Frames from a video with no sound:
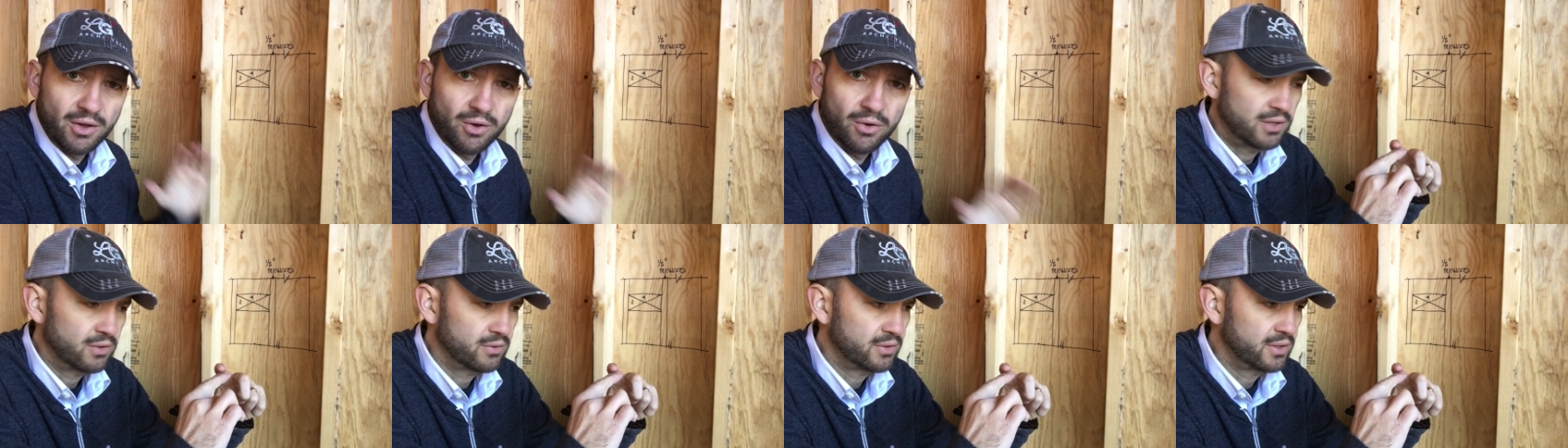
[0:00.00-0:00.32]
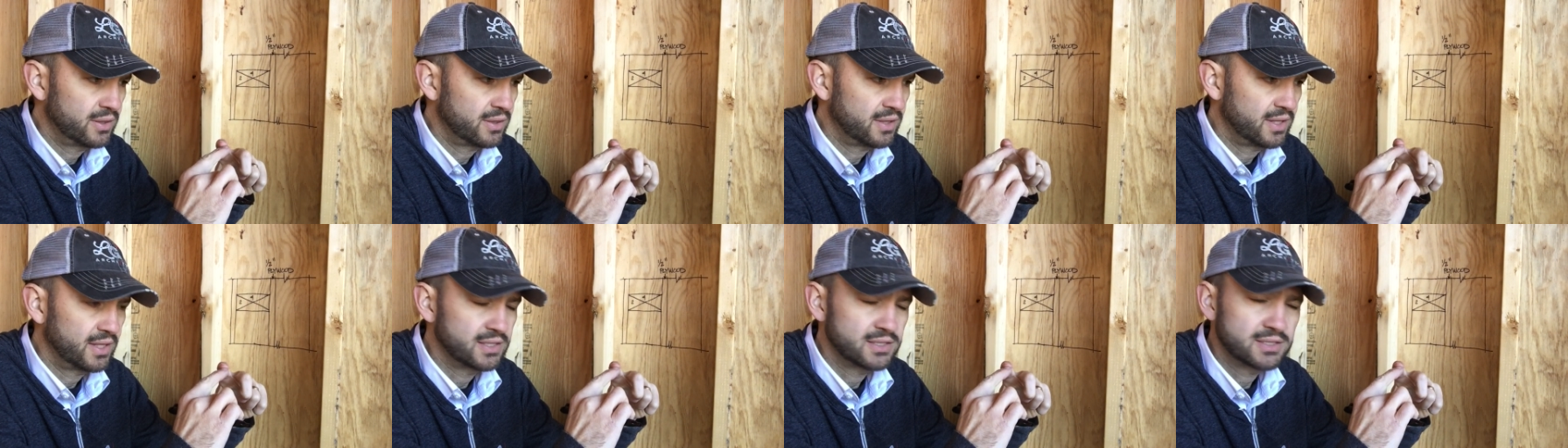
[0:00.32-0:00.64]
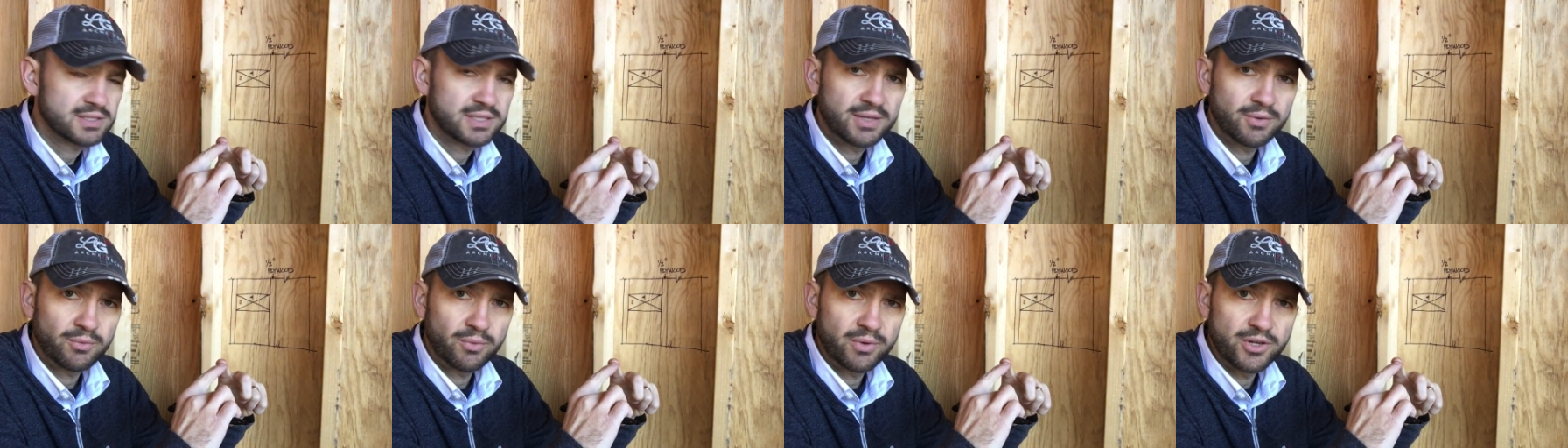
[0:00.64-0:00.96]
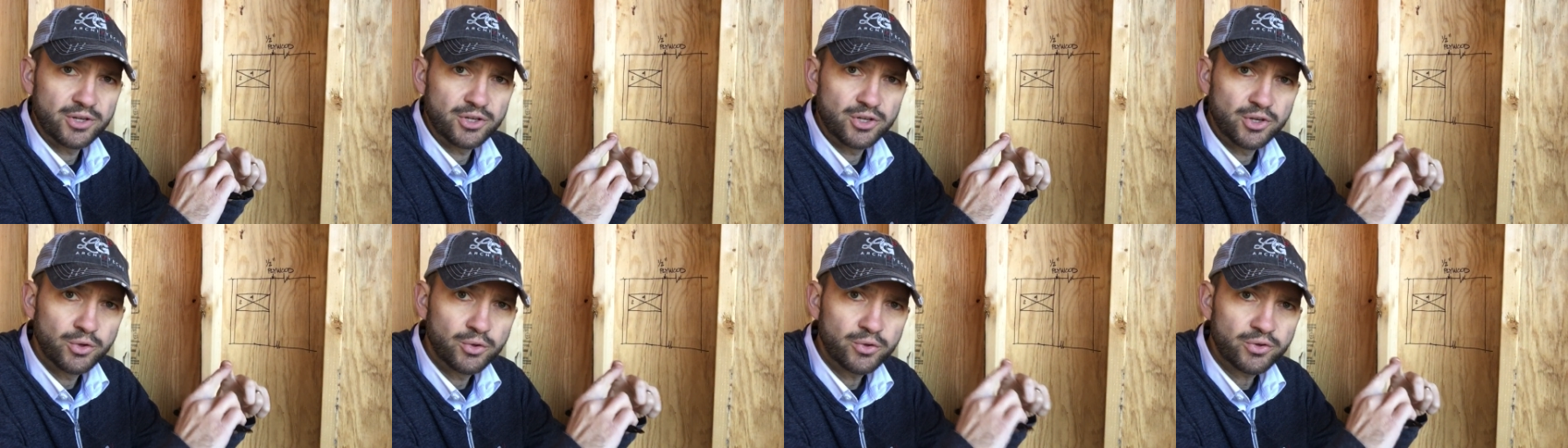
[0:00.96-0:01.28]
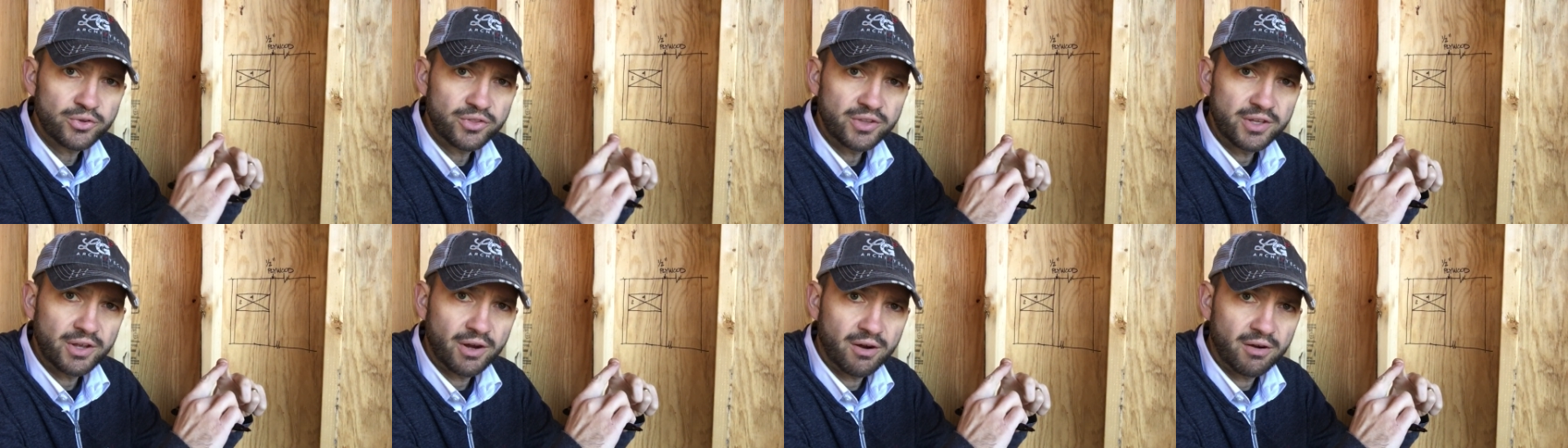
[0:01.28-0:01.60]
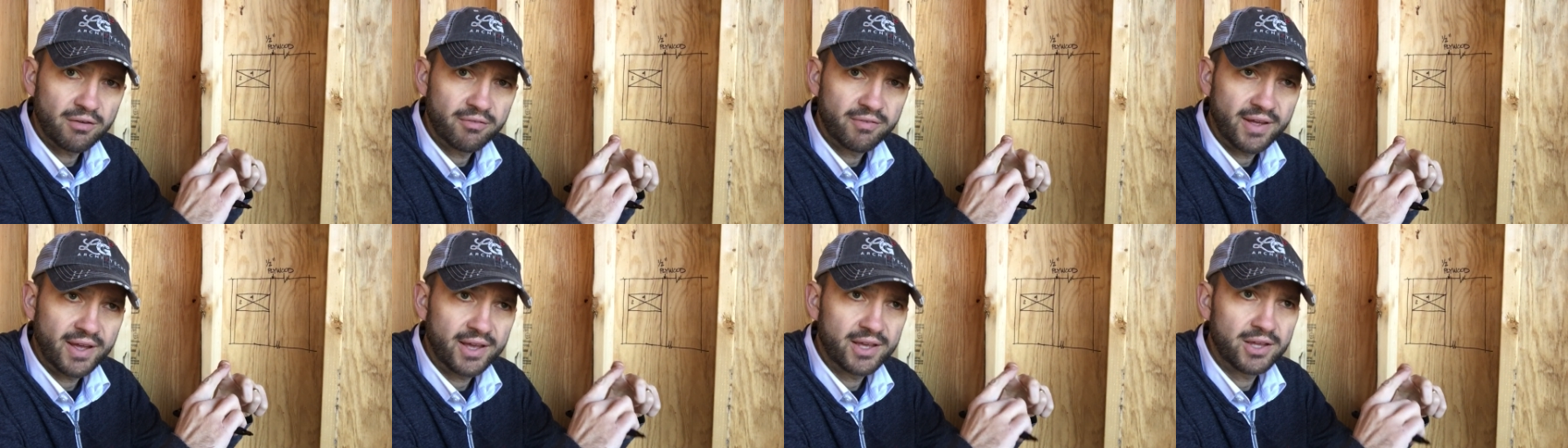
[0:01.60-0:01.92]
the only things that reduce the
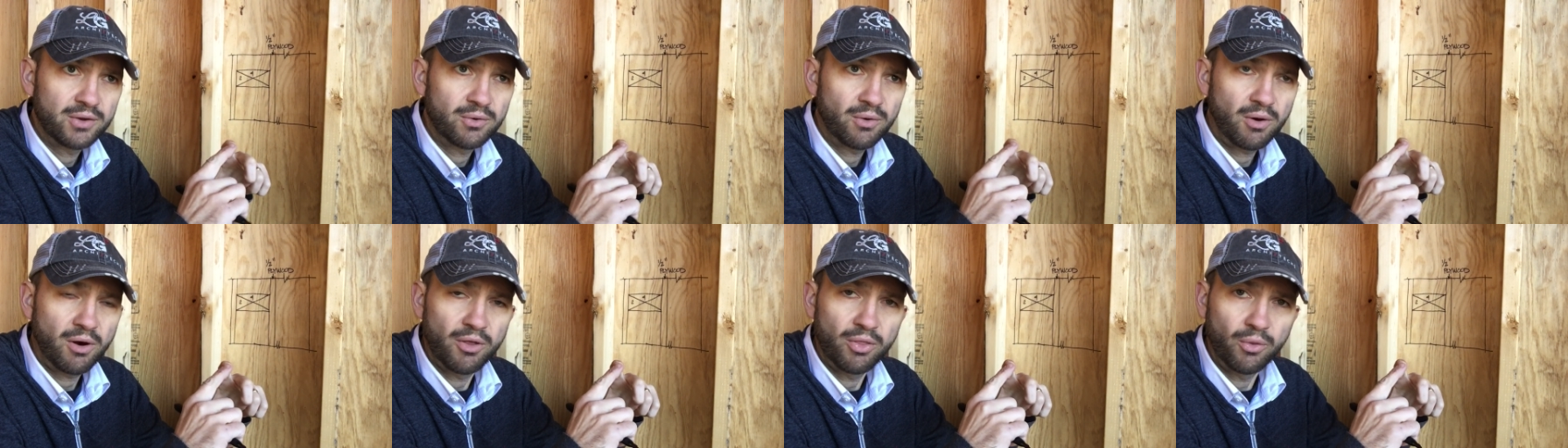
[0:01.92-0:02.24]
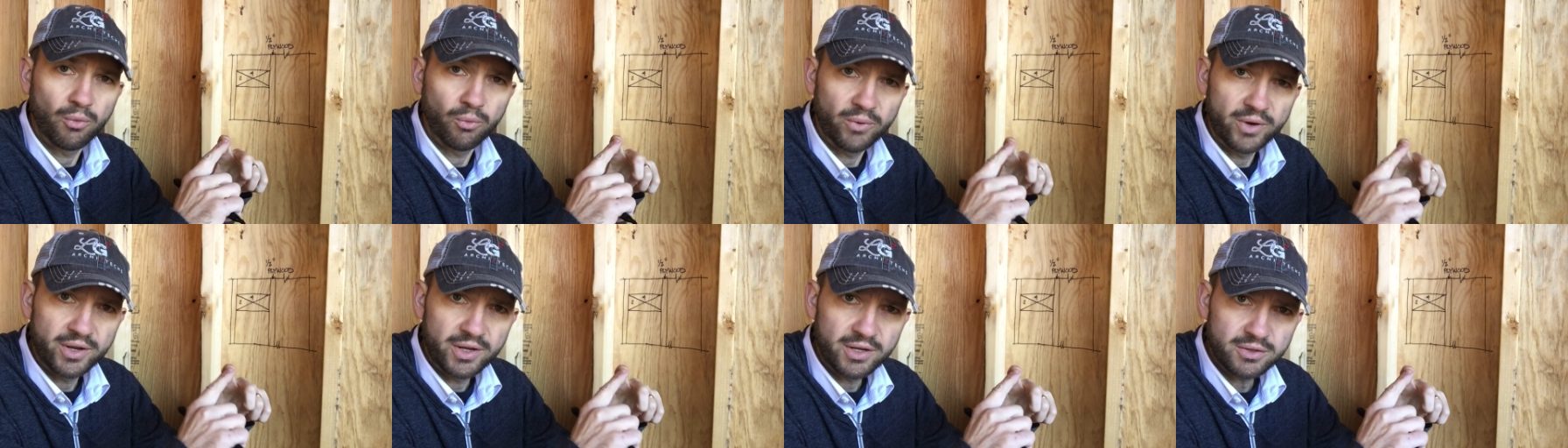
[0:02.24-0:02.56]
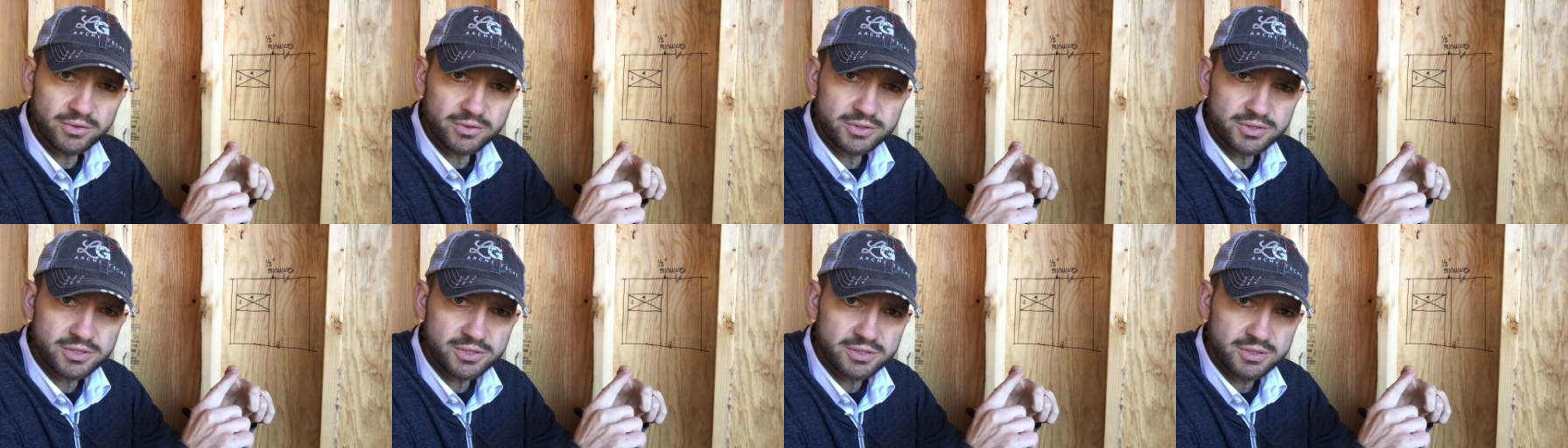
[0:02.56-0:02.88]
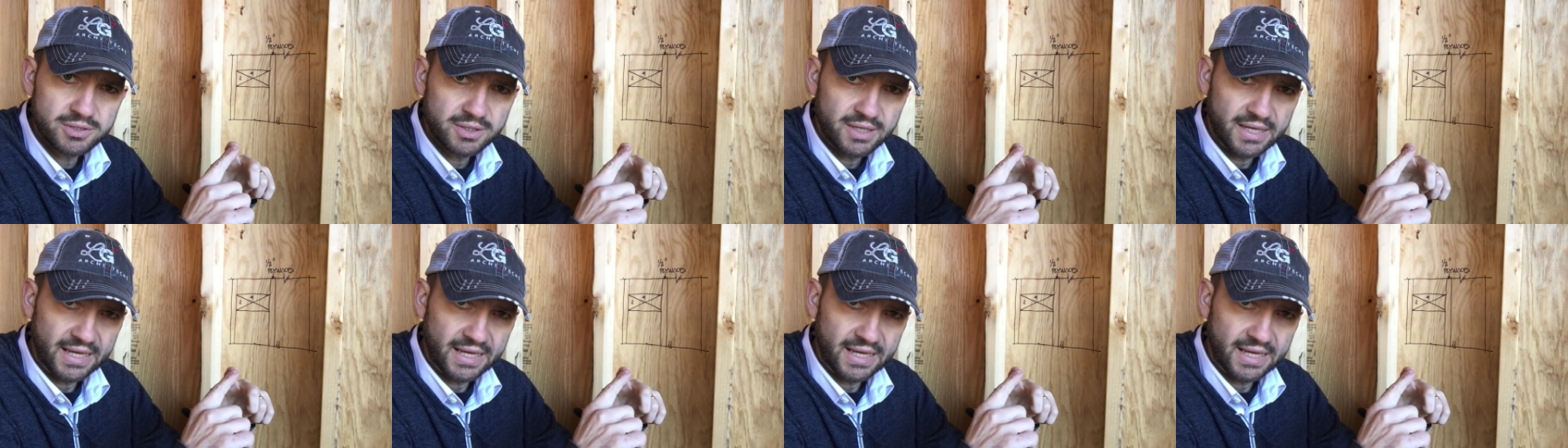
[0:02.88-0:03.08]
R value are the windows